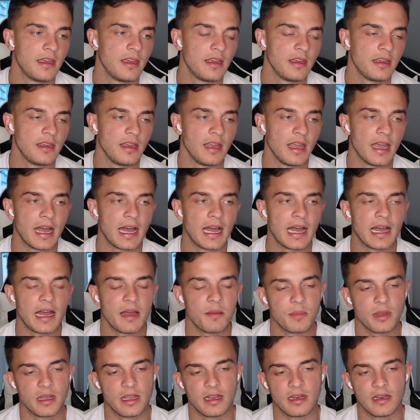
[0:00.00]
Yeah, I
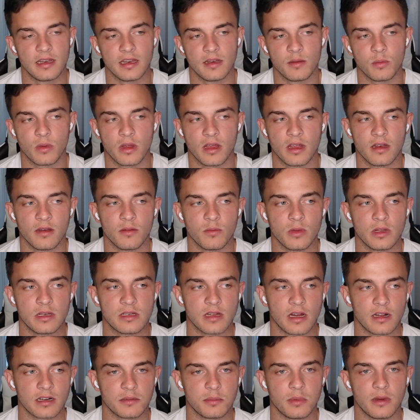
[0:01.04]
mean, and we
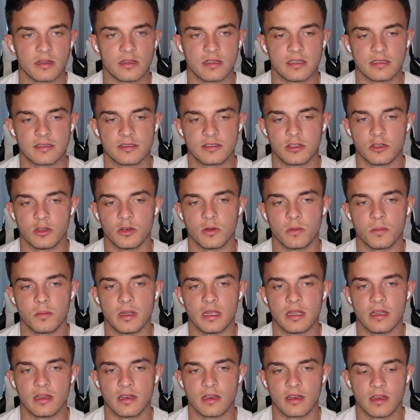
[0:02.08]
talked about this too.
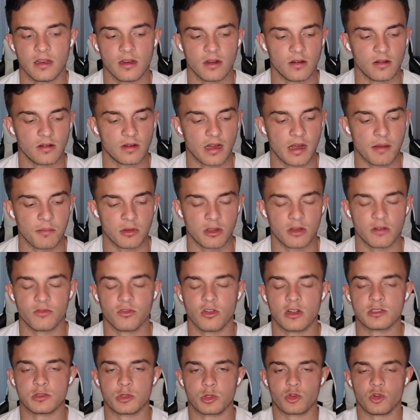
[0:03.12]
I'm good
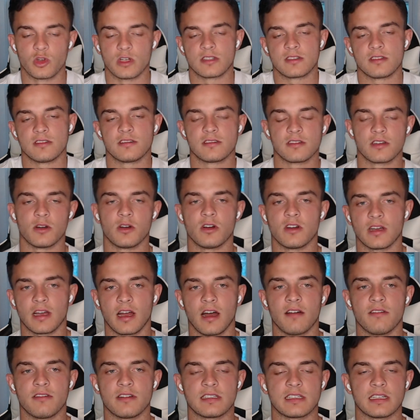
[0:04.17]
friends with Christian, so
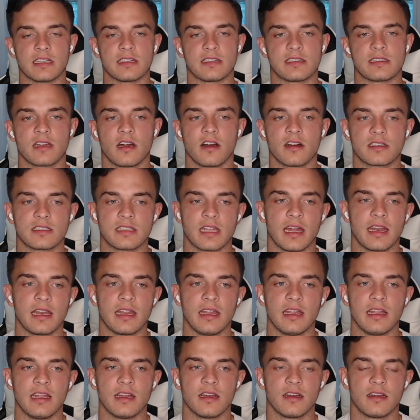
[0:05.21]
obviously it sucks that
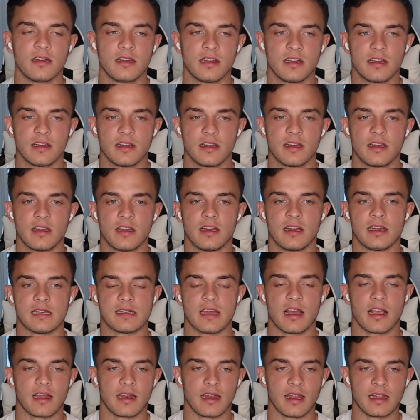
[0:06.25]
he is not
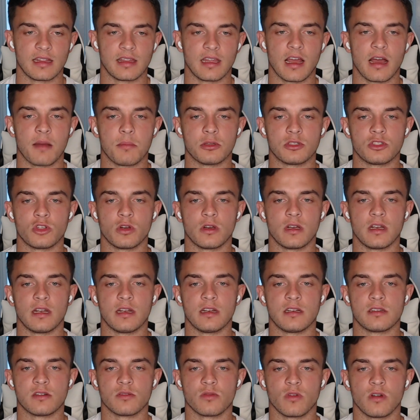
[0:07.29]
going to get the opportunity
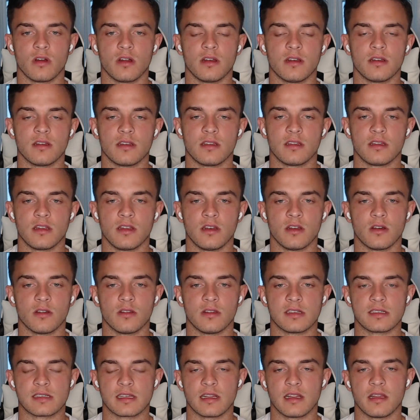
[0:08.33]
to run,
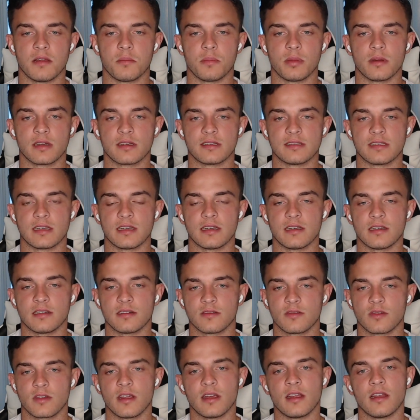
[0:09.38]
this Olympics
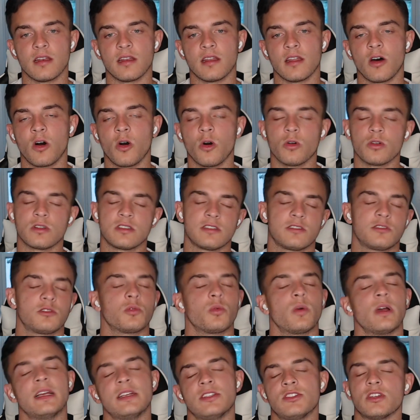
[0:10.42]
and the whole
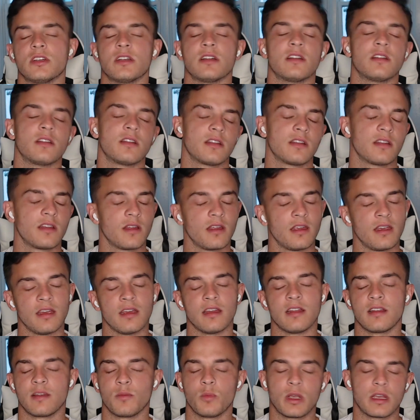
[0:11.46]
situation.
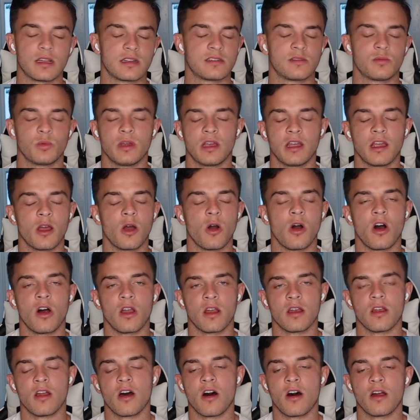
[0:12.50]
And we can go on
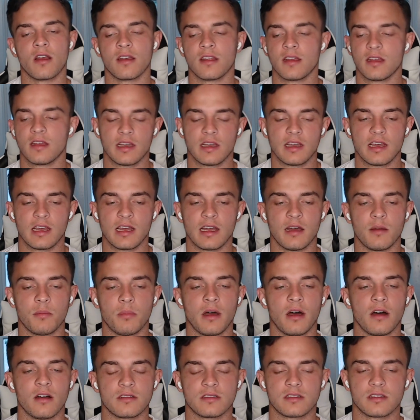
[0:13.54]
and on
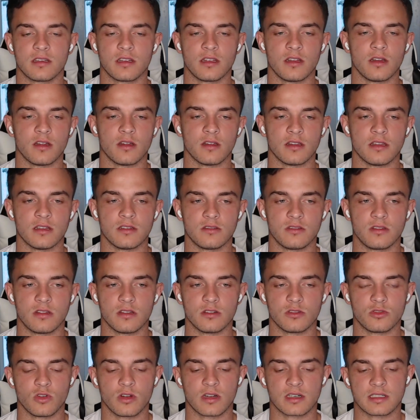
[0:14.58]
about, the
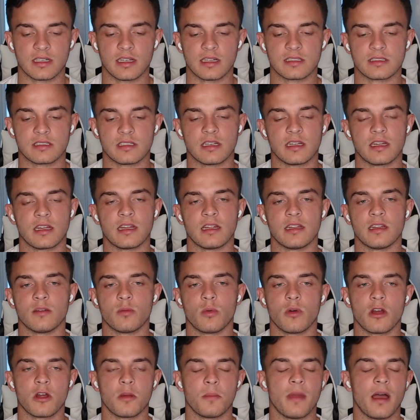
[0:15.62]
drug testing and the
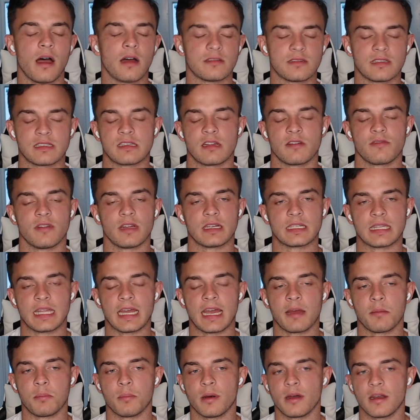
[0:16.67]
whereabouts and stuff like
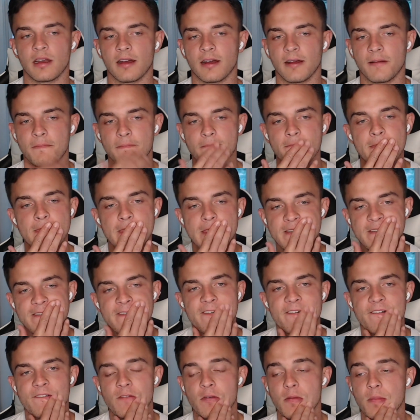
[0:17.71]
that. But
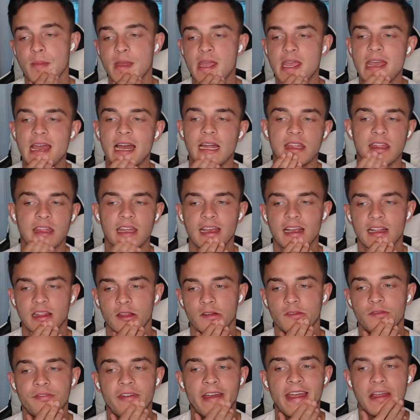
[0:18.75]
for me, I think the
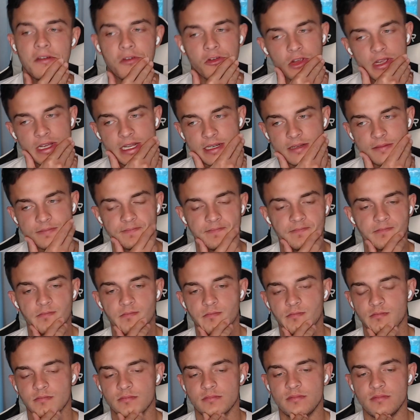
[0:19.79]
favorite,
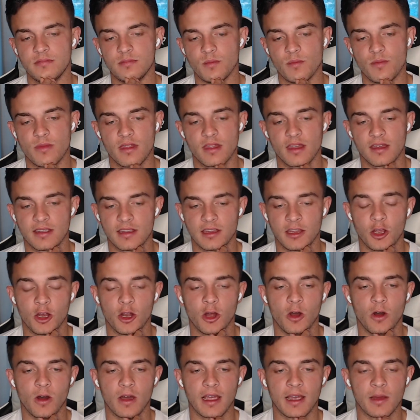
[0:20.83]

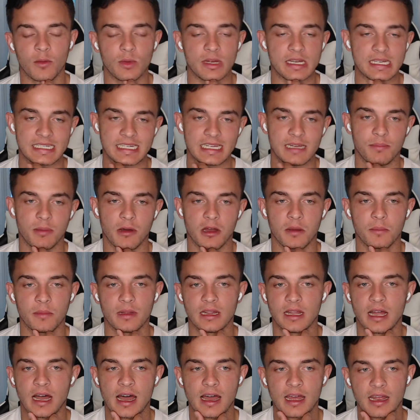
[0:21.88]
and we sleep on him a
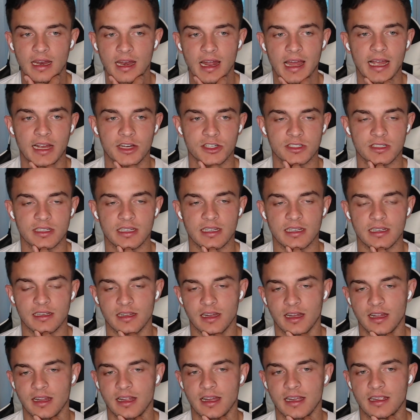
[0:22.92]
lot, and I
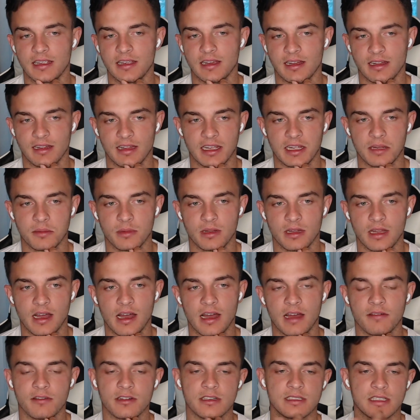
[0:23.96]
like him a lot.
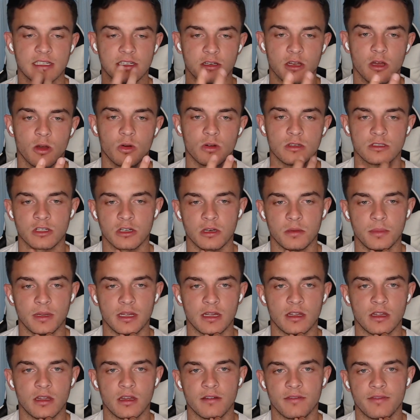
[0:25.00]
Obviously, Noah's going to be
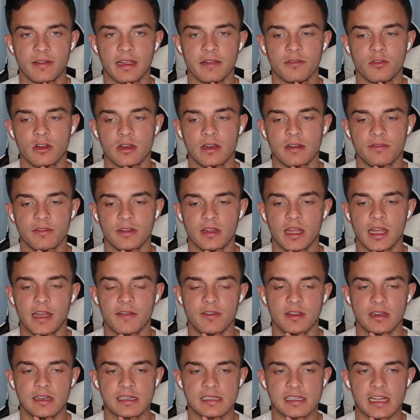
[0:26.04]
a favorite if he
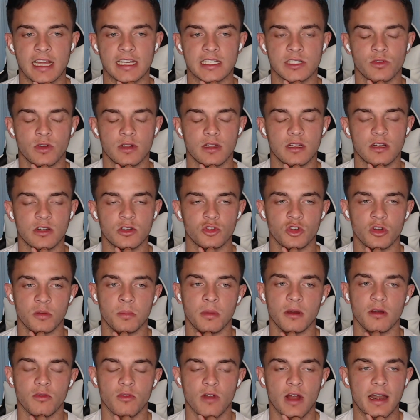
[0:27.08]
decides to run the 100,
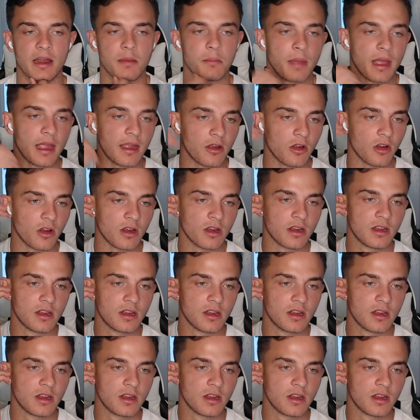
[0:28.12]
but Ronnie Baker.